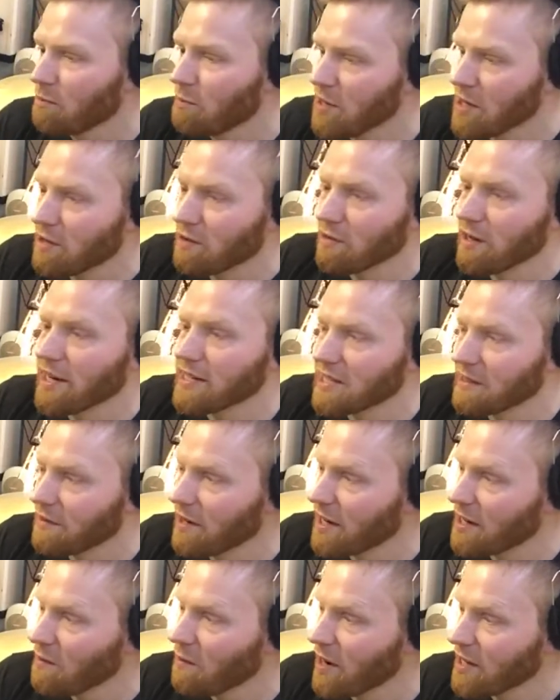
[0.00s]
be creative
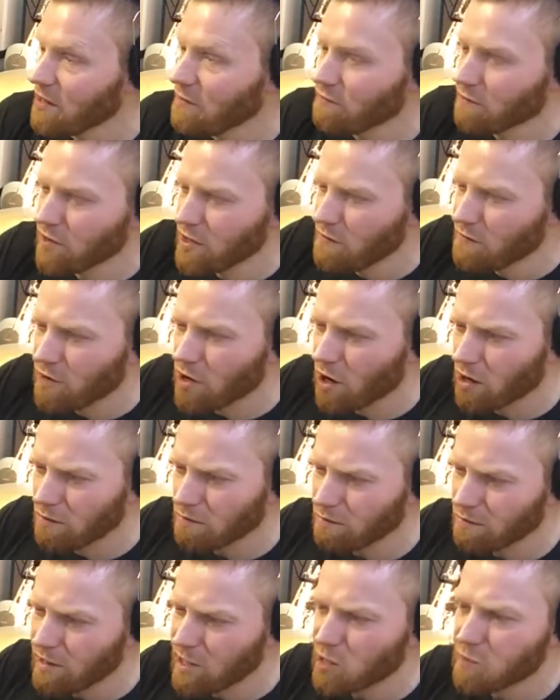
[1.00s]
in any way, you've got
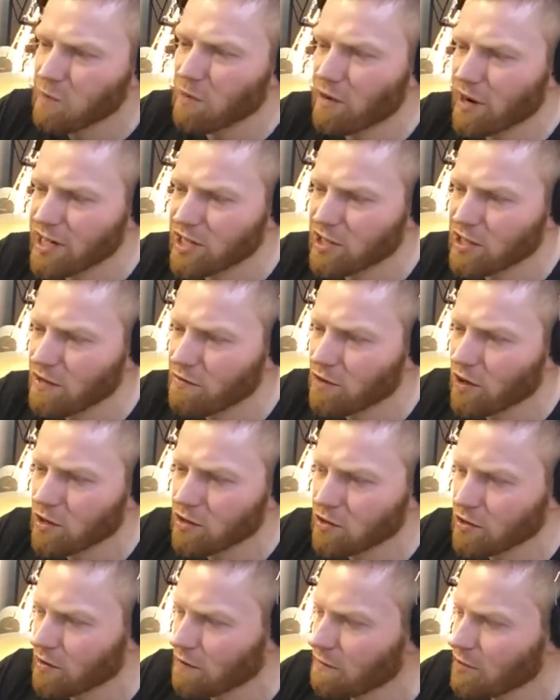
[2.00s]
inspiration, you've
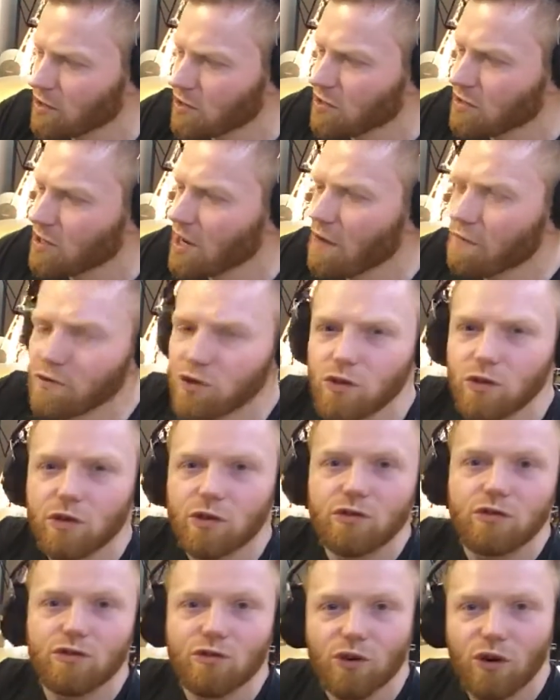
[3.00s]
got sort of stuff you
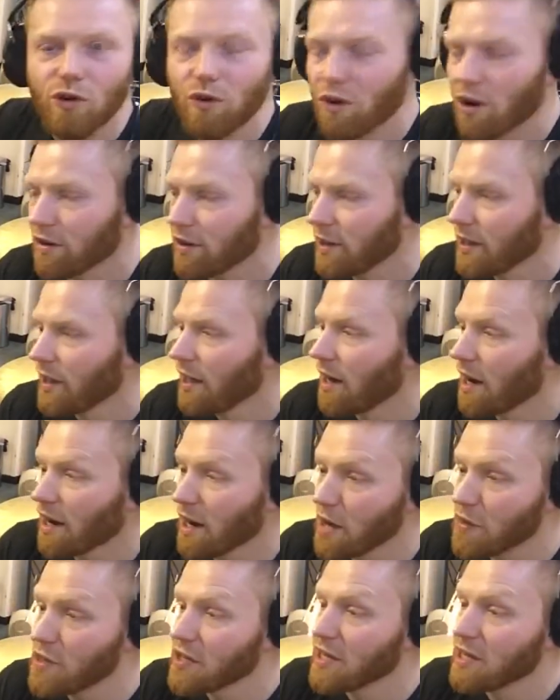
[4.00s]
can draw on.
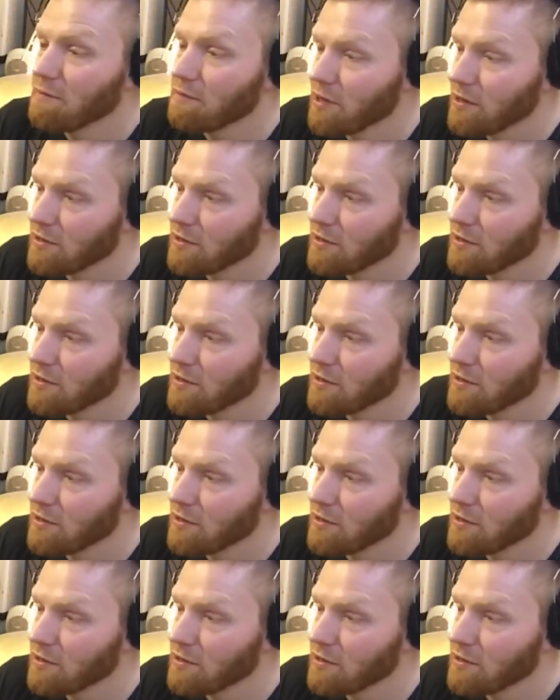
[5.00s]
And I think in